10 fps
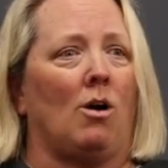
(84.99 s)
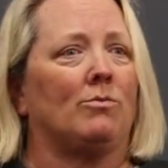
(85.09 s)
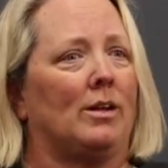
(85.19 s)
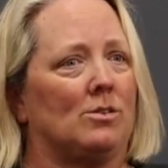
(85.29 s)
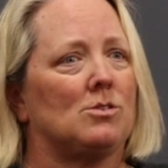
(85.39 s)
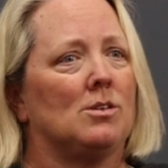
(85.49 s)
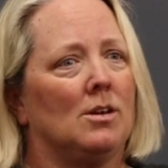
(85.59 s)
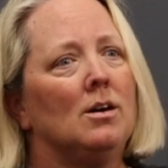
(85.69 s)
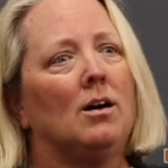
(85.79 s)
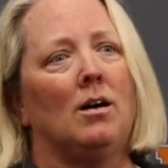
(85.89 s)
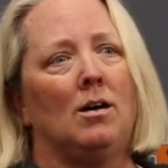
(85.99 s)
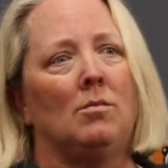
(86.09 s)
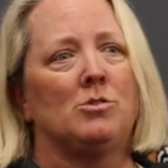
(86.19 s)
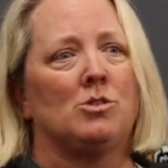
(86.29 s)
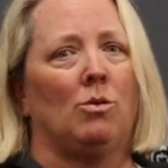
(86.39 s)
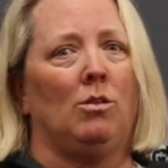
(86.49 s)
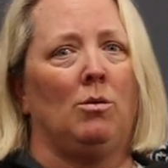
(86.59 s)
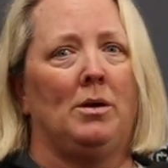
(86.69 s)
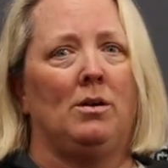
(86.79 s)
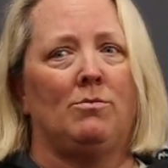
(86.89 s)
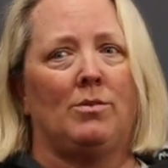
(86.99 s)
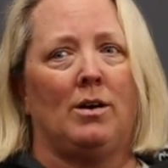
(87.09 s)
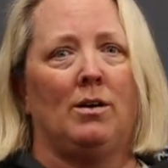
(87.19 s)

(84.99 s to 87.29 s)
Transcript: offense. So a little bit of,